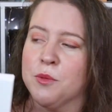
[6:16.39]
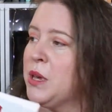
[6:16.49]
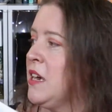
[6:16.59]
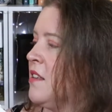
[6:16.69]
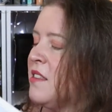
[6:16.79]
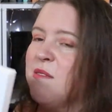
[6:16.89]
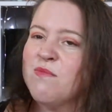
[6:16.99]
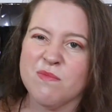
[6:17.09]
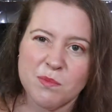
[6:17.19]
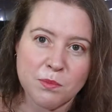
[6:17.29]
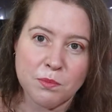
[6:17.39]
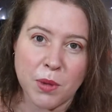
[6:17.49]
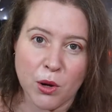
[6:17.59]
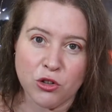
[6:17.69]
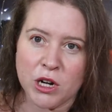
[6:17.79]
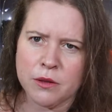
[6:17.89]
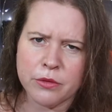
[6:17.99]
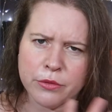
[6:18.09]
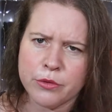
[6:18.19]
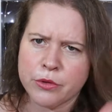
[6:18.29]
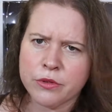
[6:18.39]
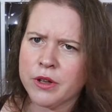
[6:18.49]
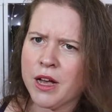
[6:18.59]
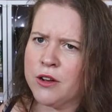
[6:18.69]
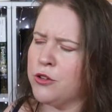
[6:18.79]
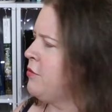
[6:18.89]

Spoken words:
because poetry, hard to